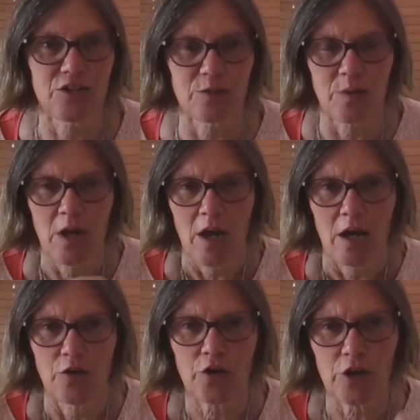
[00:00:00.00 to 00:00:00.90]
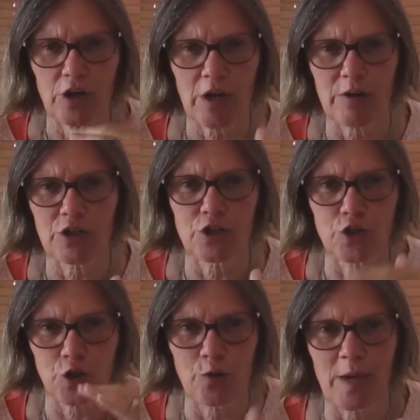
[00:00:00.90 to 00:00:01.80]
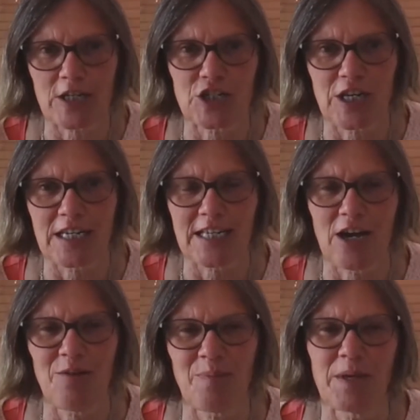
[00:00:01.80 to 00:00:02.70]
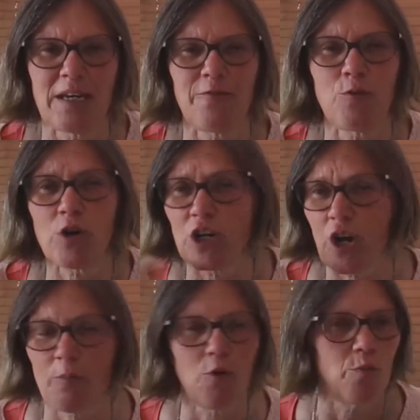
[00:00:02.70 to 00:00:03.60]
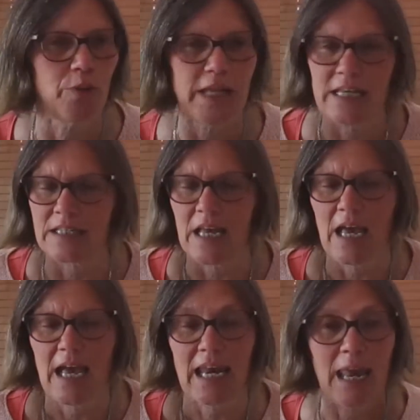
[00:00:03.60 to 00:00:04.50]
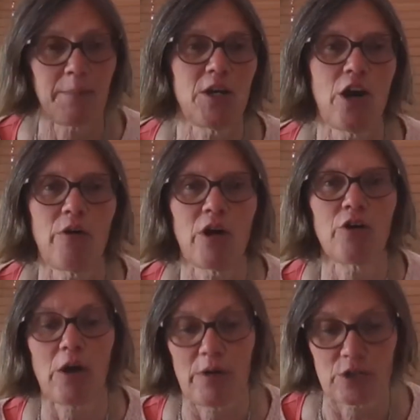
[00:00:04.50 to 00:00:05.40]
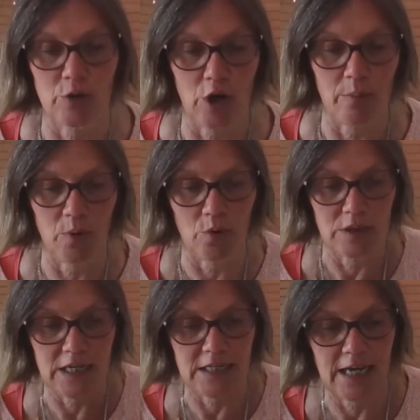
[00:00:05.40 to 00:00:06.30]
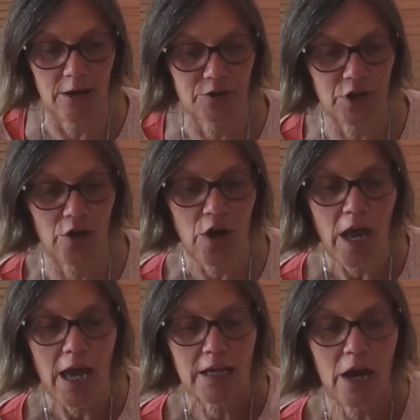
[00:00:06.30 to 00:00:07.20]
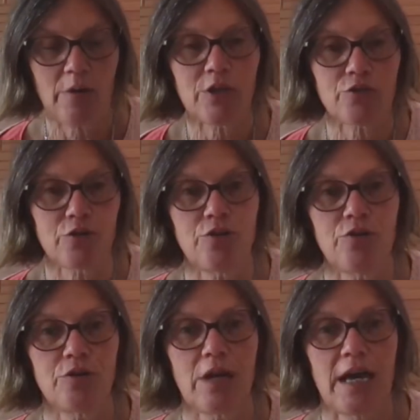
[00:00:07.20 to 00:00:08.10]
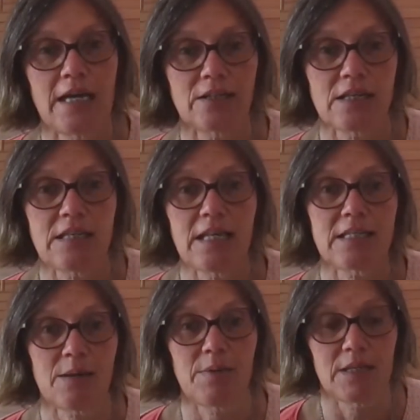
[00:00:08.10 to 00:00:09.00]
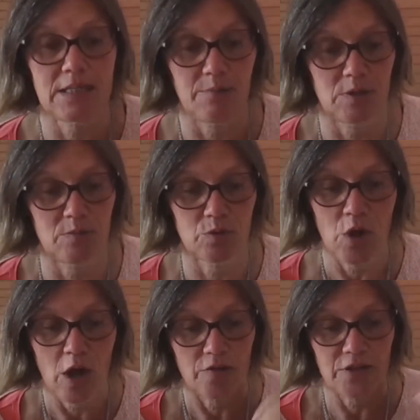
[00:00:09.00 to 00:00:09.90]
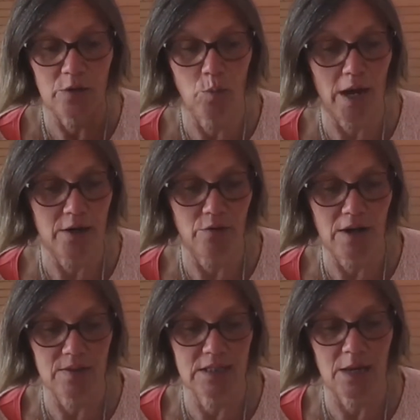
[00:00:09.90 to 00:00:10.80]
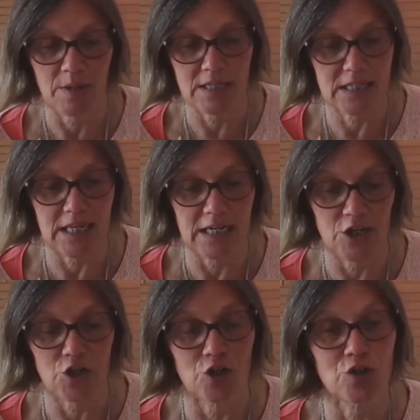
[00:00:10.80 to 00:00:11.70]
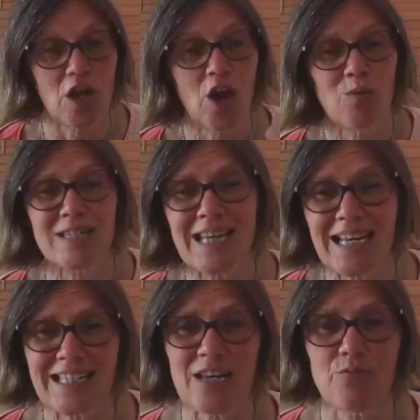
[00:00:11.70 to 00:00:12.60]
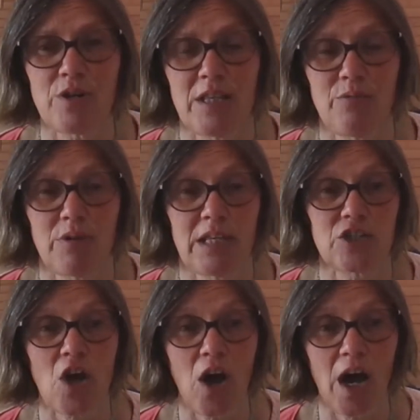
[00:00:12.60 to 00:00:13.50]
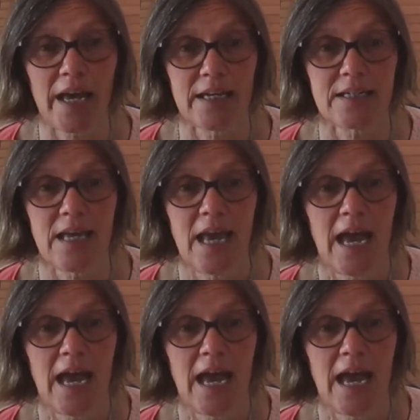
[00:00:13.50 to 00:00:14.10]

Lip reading: So I'm not going to go into too much detail, but if you want to know more, please let me know and I'll go into a lot more detail. So going through, as I said, some of the symptoms, I've said weight around the stomach, skin issues, we start to get really, really tired.